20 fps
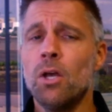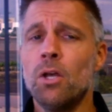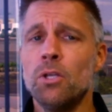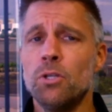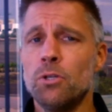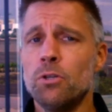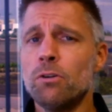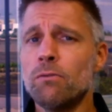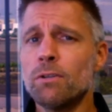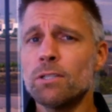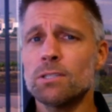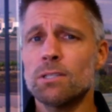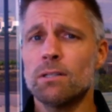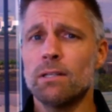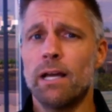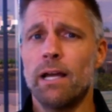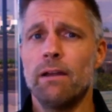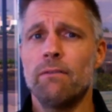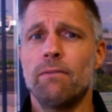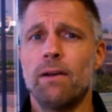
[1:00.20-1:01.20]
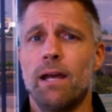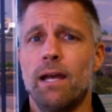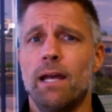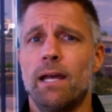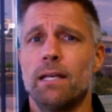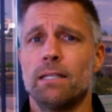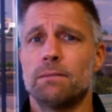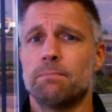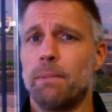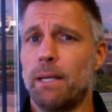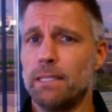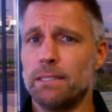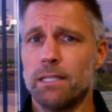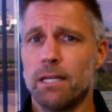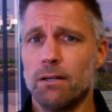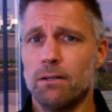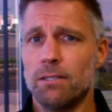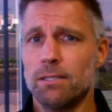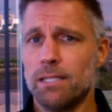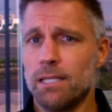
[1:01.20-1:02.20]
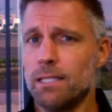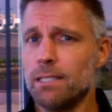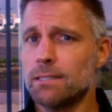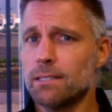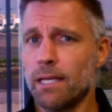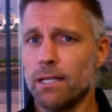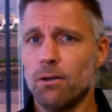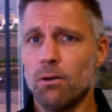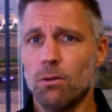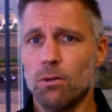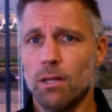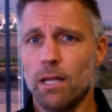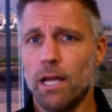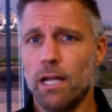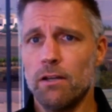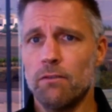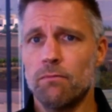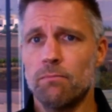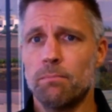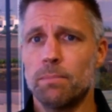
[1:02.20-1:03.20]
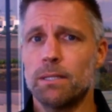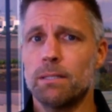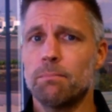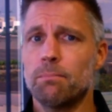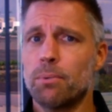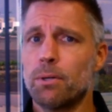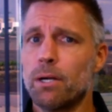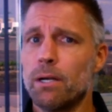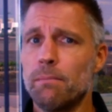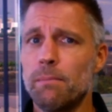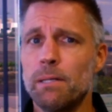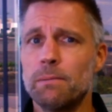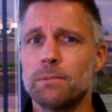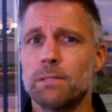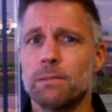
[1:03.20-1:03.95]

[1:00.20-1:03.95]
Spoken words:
Universal life has base guarantees like whole life, but the premiums